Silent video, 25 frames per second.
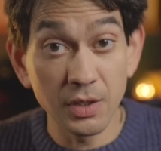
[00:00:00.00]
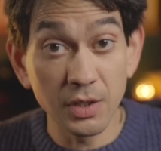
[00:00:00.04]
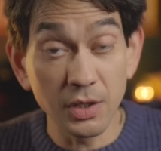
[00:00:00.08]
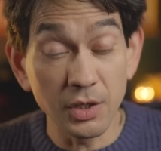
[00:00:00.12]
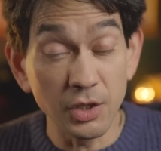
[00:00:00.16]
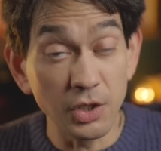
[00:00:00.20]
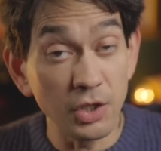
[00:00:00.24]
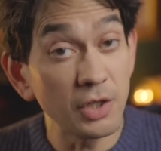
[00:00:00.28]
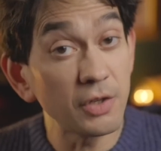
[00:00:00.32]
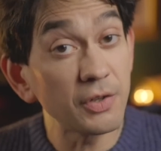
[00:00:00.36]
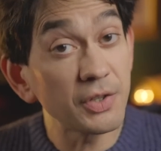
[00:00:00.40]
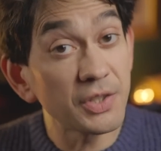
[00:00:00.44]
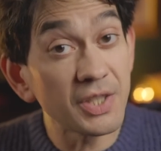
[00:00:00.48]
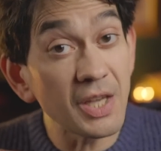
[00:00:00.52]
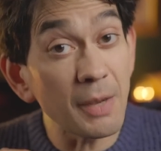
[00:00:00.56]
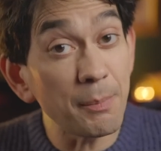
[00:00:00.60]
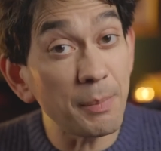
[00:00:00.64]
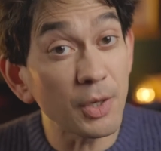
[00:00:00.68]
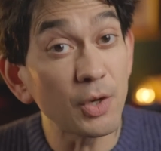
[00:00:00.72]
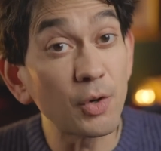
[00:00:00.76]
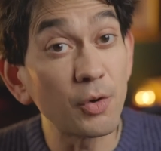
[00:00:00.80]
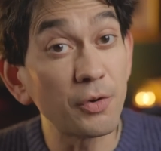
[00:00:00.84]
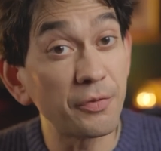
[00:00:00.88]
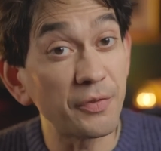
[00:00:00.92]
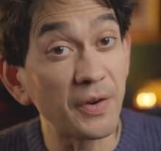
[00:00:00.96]

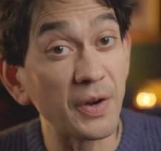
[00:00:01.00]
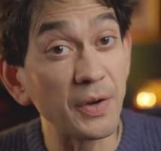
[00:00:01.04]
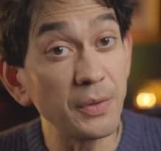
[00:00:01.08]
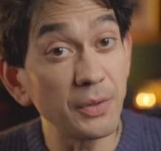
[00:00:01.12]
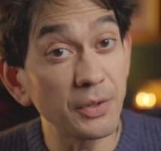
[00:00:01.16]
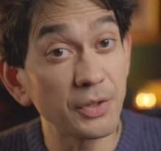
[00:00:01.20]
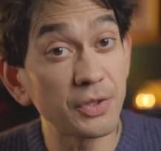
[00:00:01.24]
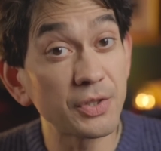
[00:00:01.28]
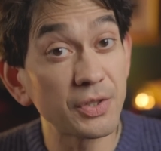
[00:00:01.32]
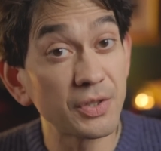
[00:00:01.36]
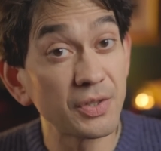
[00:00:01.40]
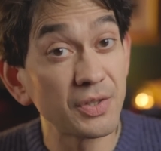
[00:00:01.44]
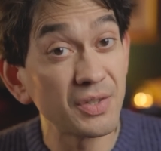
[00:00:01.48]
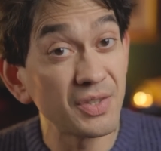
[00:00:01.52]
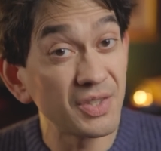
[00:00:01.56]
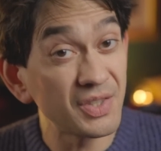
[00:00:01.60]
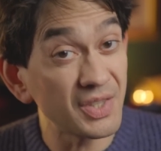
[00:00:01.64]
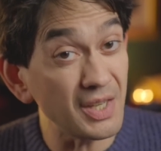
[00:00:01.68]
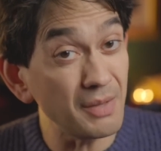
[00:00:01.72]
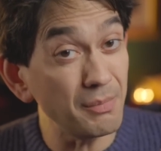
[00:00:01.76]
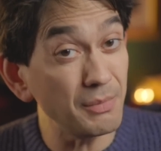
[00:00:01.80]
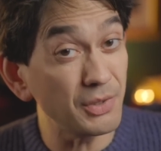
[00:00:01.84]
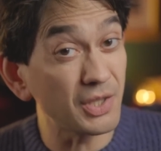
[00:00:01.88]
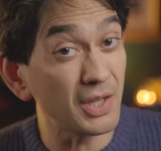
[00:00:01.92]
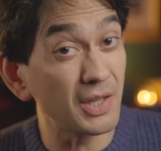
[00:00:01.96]
Neurotypical folks
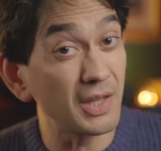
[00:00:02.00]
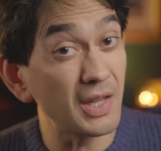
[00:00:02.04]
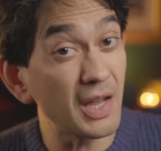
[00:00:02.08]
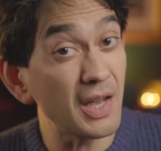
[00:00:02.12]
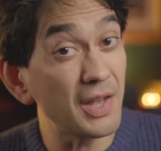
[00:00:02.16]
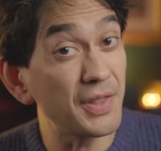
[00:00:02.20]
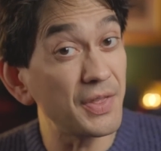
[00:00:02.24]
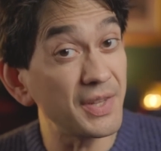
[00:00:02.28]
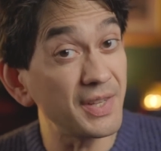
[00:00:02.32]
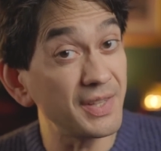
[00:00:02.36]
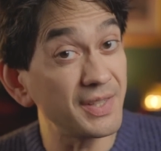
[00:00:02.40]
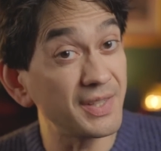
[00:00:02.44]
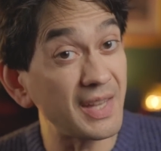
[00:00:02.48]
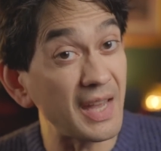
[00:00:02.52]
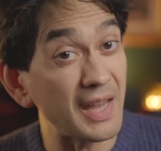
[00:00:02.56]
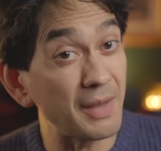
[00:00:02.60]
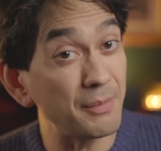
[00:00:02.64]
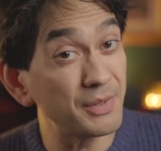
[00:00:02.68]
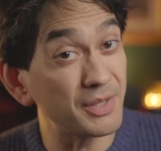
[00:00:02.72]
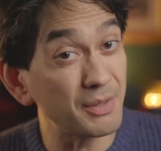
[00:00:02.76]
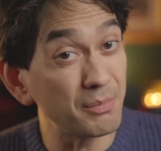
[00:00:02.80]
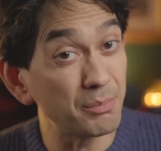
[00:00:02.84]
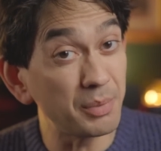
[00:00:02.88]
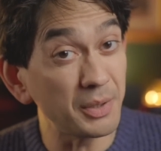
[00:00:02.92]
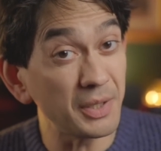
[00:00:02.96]
seem to learn these
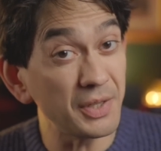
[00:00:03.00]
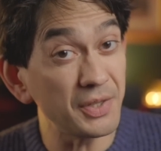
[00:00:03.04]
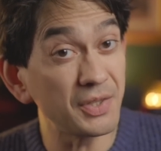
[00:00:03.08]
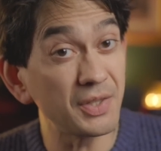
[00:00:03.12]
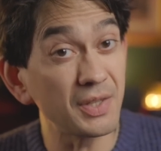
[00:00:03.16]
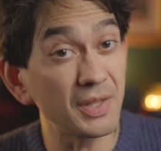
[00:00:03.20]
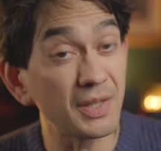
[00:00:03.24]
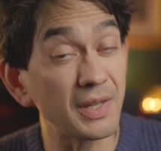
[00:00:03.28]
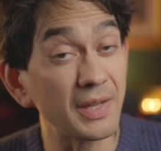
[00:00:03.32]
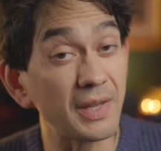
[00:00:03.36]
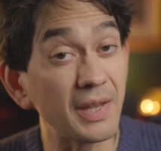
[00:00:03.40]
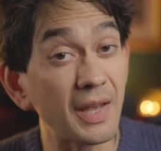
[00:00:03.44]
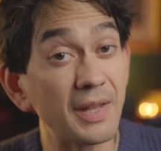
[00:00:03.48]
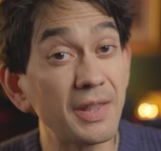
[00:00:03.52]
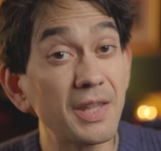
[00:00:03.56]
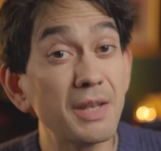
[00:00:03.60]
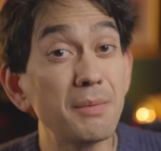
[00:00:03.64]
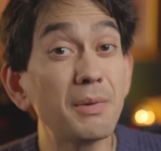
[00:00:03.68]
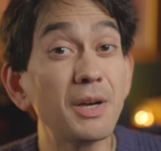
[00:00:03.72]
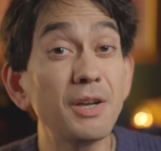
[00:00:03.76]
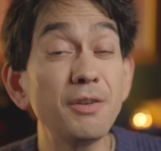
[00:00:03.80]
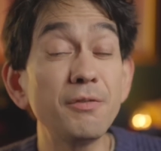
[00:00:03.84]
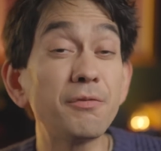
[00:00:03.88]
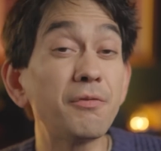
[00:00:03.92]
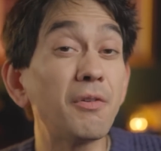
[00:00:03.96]
games implicitly, and they
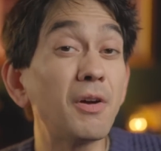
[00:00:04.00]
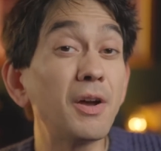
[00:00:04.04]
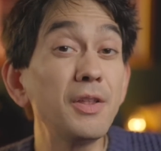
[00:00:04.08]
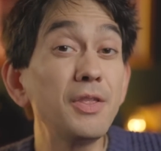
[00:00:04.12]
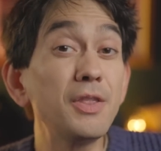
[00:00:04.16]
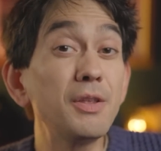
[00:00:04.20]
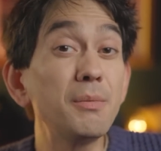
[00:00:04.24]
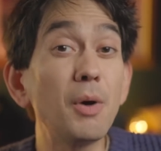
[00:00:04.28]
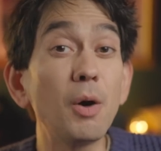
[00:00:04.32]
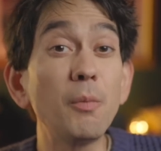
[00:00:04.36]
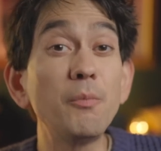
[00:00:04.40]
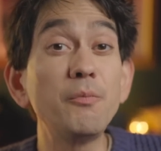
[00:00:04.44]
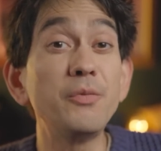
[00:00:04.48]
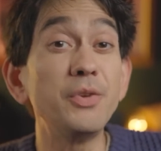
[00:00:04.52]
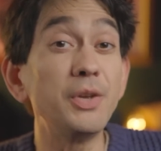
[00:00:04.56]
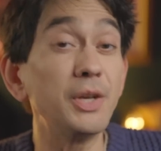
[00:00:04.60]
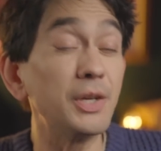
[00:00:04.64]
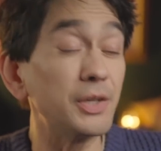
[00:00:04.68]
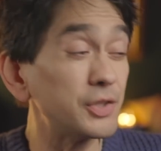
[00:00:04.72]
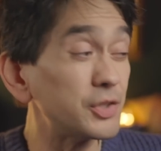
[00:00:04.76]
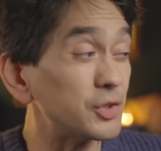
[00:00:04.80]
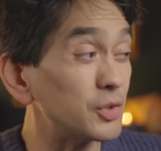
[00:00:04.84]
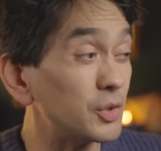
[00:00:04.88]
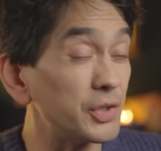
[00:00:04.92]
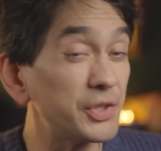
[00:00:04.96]
might find them
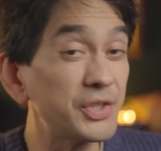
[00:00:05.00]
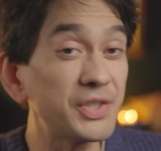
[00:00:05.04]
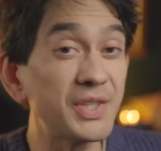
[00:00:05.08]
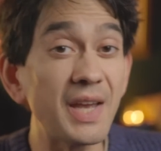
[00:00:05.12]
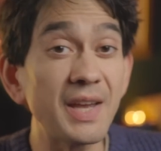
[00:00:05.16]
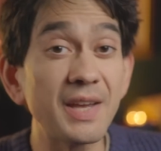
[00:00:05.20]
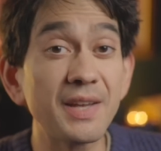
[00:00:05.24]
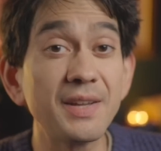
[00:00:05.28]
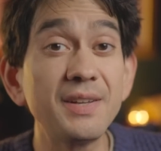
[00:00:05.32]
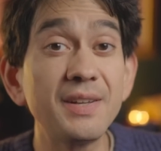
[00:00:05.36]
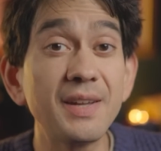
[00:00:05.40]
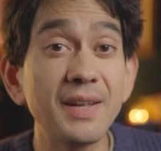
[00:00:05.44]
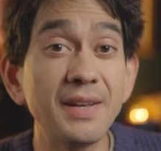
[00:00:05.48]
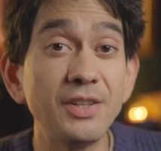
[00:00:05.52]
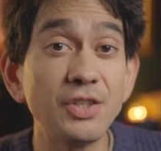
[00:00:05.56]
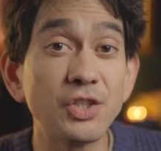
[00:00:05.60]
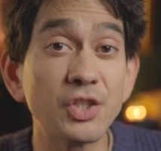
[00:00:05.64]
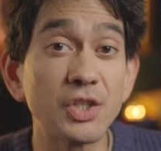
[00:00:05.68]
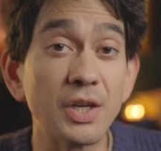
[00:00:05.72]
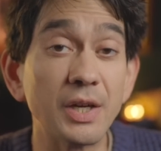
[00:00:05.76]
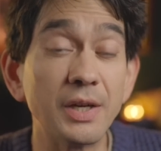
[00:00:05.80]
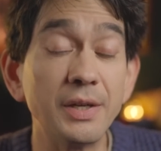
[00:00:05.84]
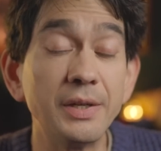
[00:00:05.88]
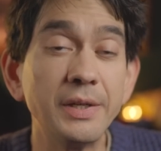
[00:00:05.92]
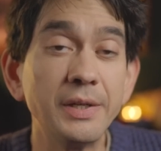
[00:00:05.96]
obvious or second
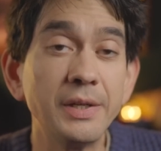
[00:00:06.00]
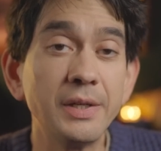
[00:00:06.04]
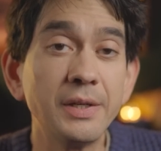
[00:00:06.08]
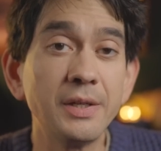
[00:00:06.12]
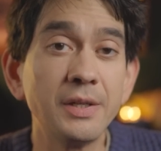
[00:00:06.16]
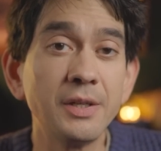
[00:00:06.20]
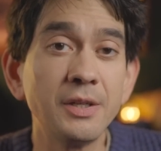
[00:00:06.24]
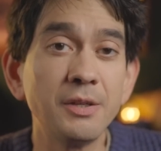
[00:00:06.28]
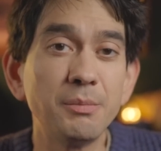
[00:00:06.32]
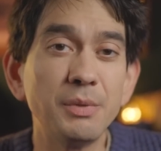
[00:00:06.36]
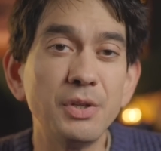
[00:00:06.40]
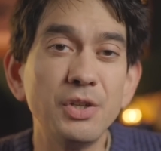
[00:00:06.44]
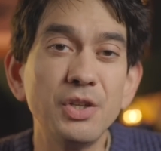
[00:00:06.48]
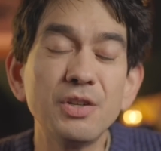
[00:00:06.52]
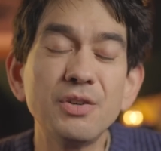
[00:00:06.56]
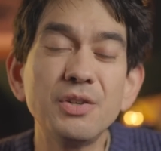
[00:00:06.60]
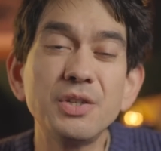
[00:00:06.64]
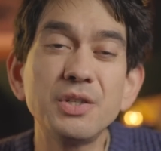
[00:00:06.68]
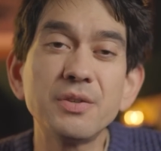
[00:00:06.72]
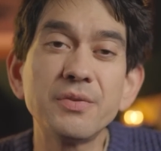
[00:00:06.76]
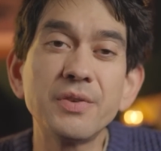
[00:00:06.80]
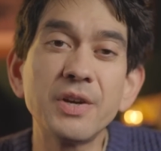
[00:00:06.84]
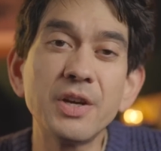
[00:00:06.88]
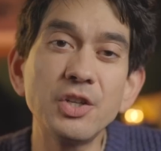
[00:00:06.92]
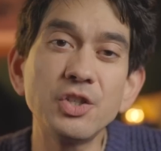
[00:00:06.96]
nature, but
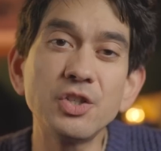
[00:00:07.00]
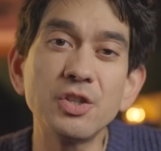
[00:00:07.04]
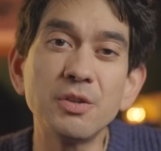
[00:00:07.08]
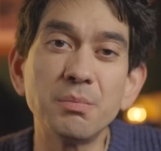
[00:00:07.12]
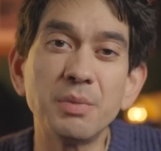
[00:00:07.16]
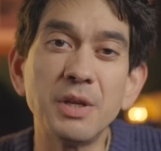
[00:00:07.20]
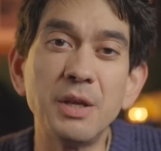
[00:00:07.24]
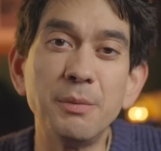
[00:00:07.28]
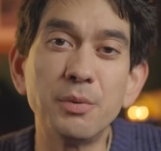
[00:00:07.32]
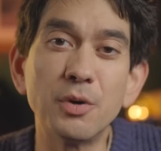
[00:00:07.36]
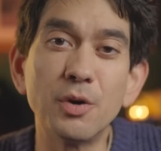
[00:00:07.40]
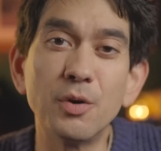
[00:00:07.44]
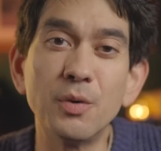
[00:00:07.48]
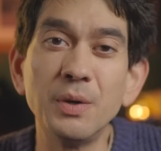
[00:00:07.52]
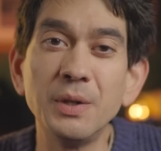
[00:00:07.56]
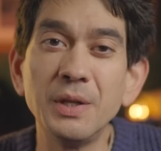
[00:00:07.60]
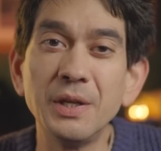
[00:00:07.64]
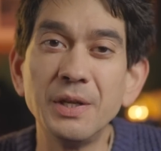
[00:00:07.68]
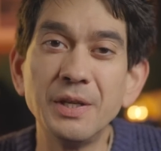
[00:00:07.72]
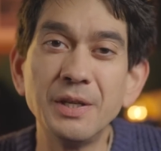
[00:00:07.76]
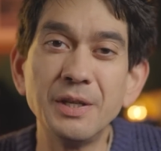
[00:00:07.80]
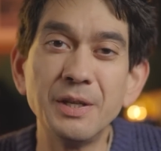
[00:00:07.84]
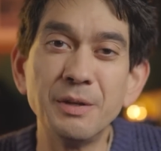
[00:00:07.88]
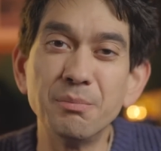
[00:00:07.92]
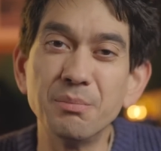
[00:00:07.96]
neurodivergent people
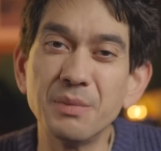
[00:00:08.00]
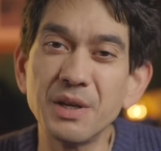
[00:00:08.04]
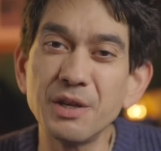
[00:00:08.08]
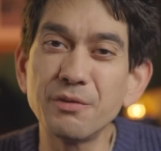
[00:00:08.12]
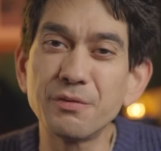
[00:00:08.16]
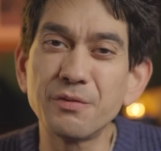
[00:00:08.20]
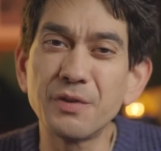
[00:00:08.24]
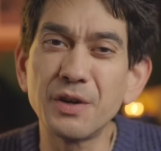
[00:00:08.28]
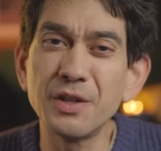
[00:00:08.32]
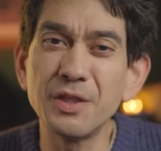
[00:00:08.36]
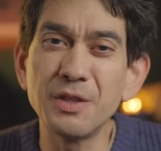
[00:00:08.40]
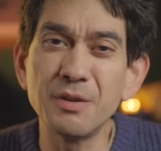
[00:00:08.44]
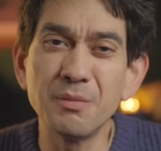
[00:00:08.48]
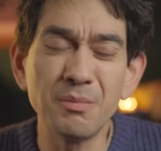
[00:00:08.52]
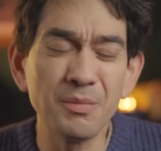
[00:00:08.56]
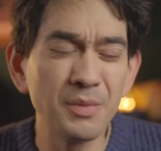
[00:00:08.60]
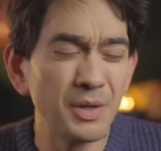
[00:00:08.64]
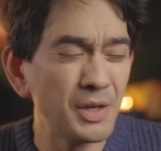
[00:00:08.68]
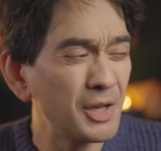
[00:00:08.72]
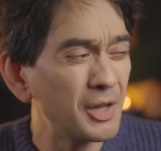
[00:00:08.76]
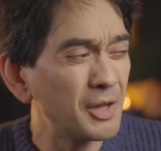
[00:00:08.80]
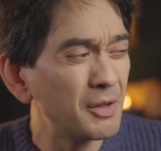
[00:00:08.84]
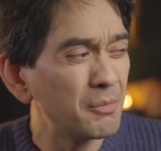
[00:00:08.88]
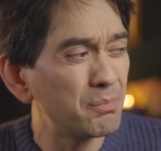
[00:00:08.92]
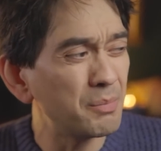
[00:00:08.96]
might find them
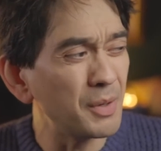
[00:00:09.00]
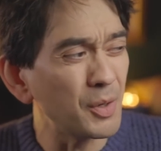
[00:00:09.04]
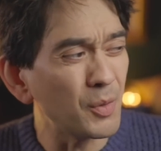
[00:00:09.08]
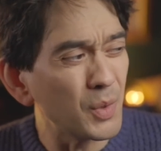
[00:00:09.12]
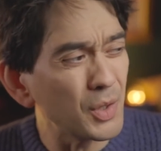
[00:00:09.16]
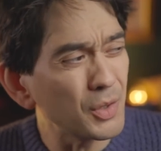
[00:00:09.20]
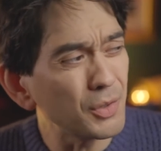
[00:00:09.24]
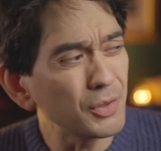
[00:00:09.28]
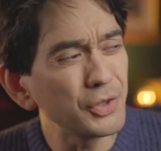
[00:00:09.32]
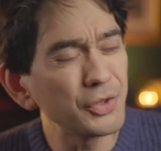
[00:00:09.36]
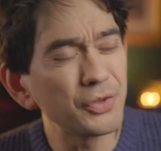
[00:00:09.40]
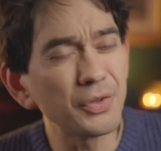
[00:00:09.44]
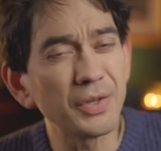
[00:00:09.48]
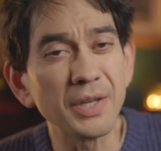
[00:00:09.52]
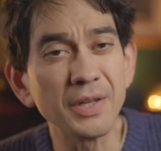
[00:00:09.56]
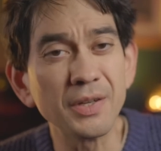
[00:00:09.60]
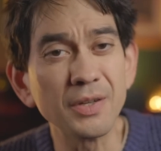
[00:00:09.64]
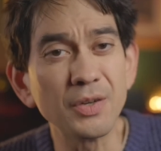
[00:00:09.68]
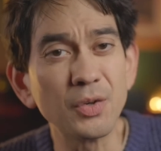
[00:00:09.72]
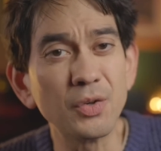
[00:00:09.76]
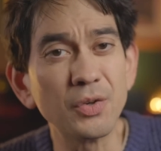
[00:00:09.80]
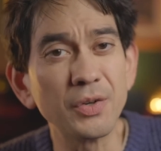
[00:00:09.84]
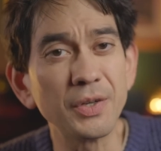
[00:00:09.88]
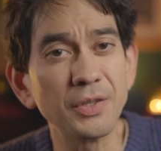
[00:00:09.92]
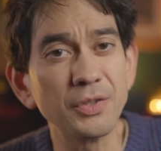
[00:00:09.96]
bewildering
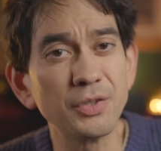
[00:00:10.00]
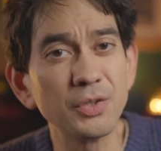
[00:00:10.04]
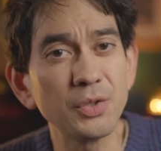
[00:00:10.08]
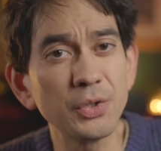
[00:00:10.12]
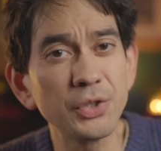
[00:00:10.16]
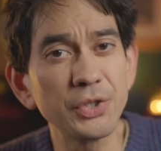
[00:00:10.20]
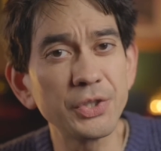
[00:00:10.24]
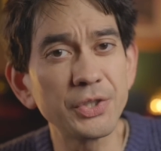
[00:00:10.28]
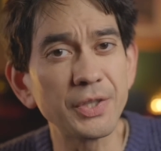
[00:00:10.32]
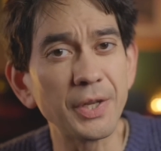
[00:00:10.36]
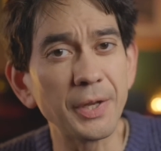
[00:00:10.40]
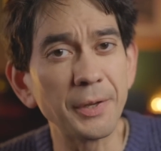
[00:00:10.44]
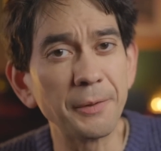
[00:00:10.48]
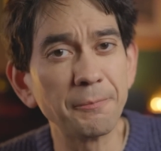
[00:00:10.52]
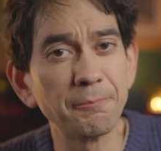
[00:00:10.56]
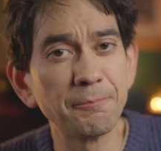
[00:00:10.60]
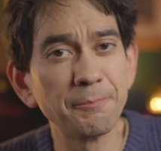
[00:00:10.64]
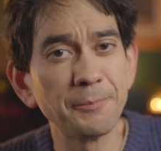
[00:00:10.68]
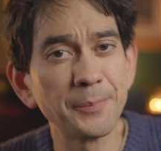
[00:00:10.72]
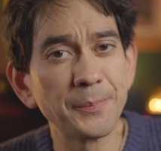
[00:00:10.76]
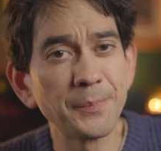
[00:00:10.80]
or exhausting.